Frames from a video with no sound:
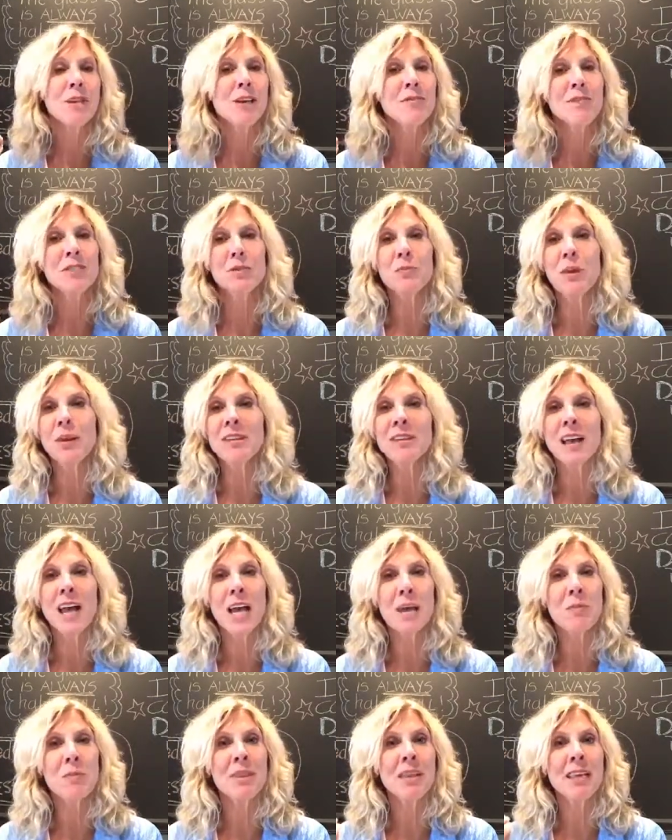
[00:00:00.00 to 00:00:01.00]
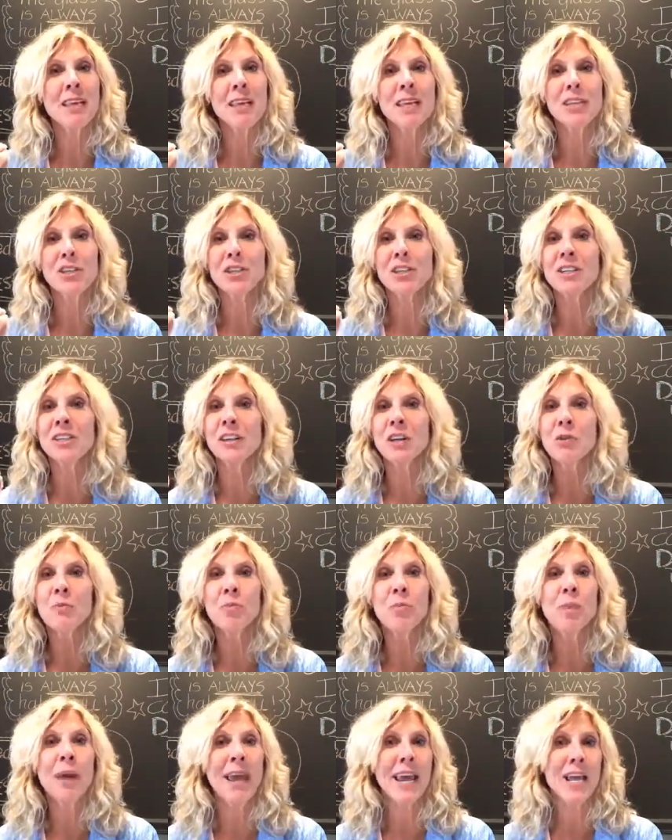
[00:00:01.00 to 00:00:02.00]
spend time in the kitchen, then
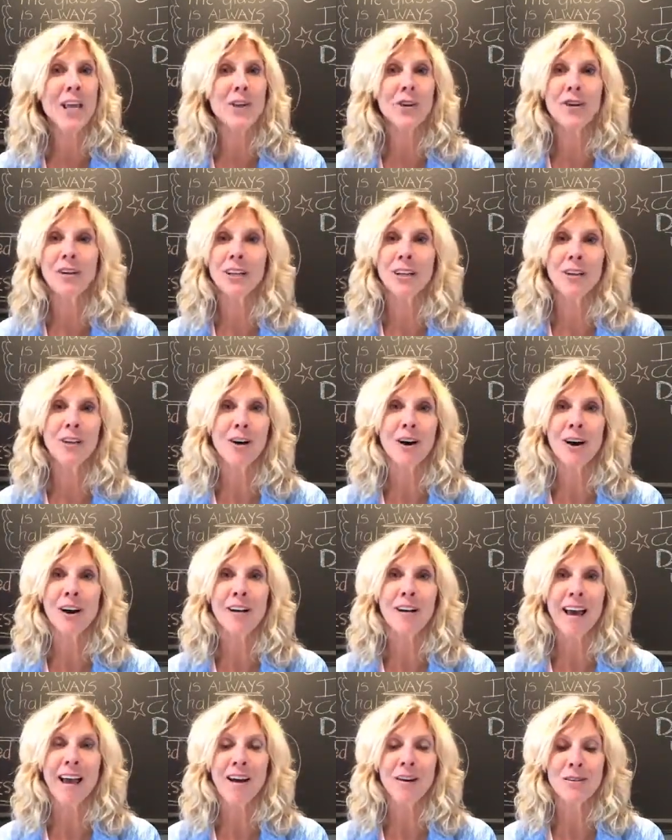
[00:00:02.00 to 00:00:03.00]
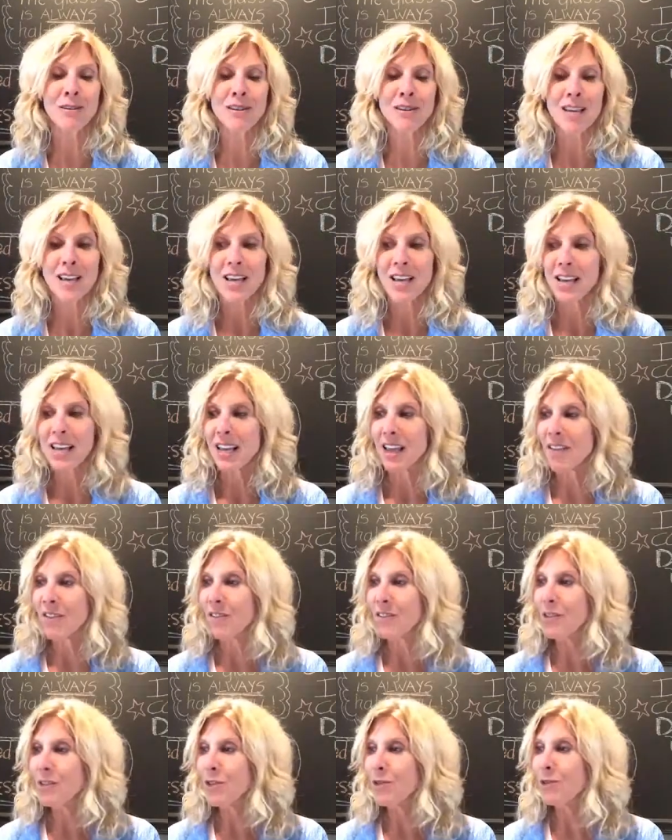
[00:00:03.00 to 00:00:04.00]
bake your little heart out.
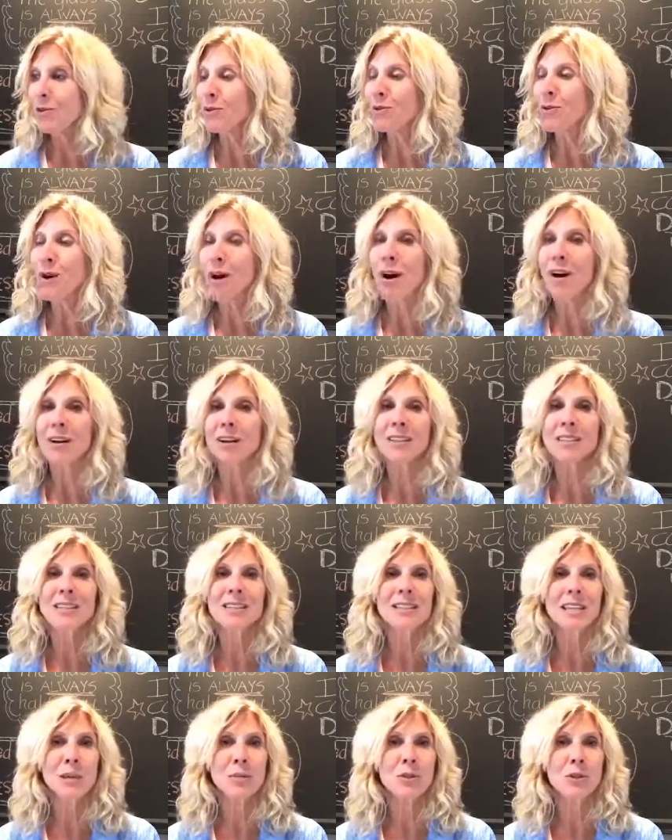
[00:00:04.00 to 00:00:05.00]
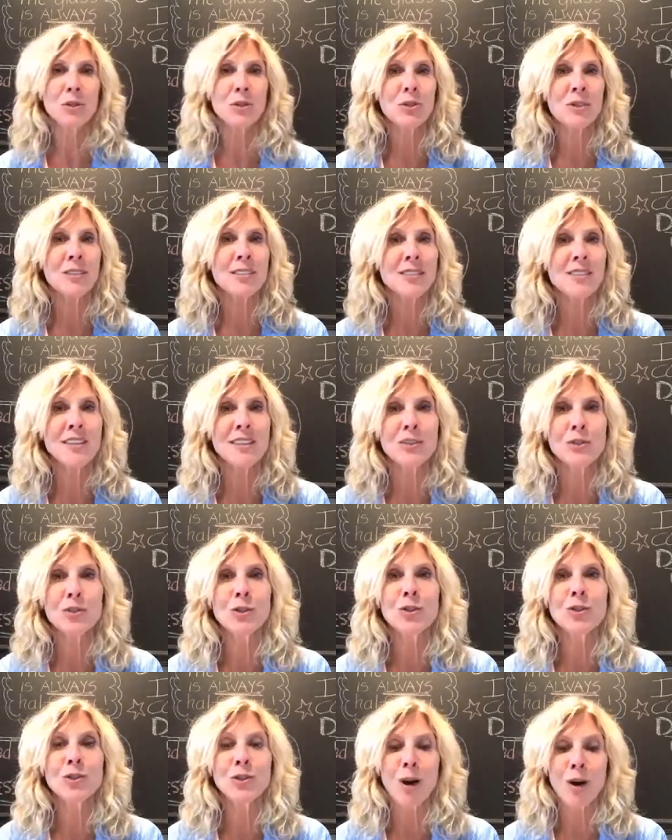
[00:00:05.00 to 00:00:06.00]
If you are a seamstress, then
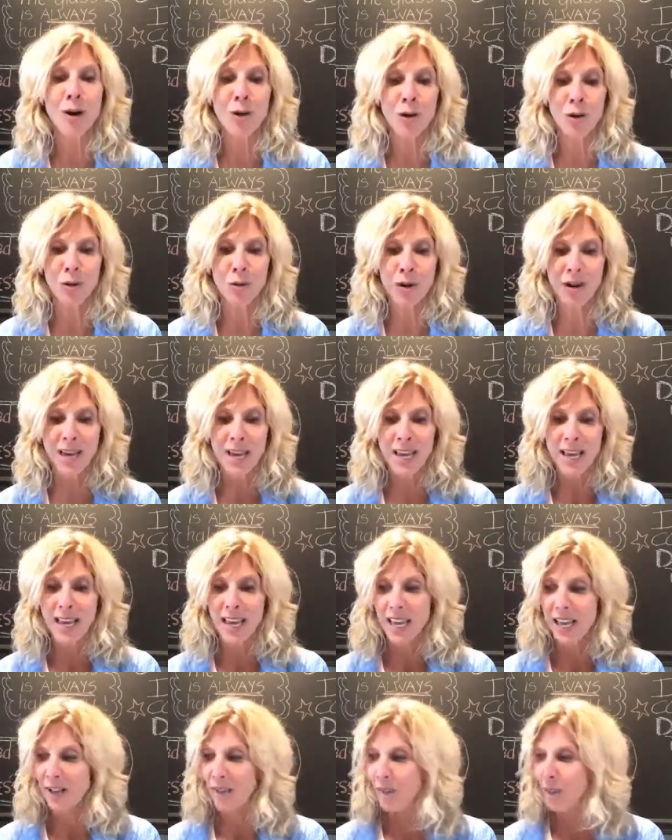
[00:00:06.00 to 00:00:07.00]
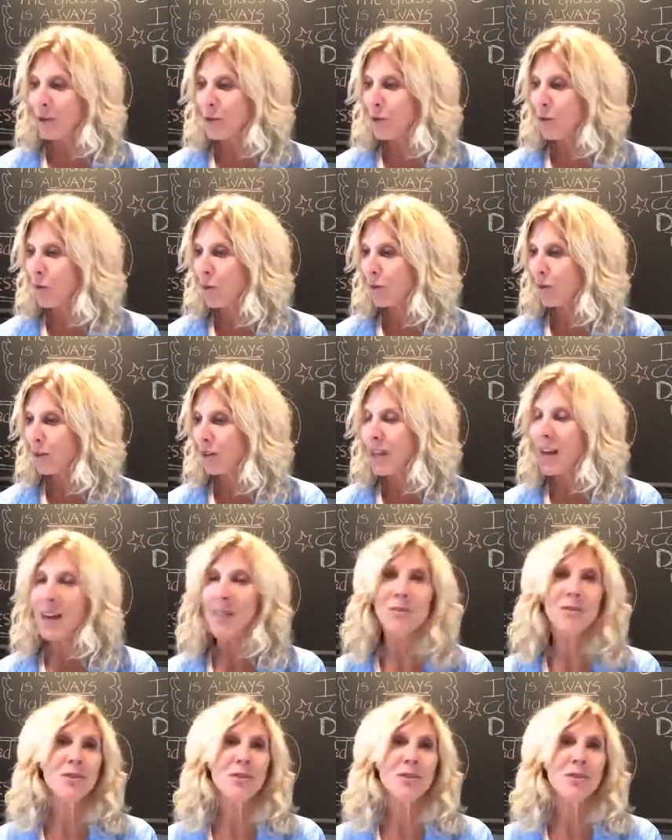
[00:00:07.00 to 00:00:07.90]
sew. If you love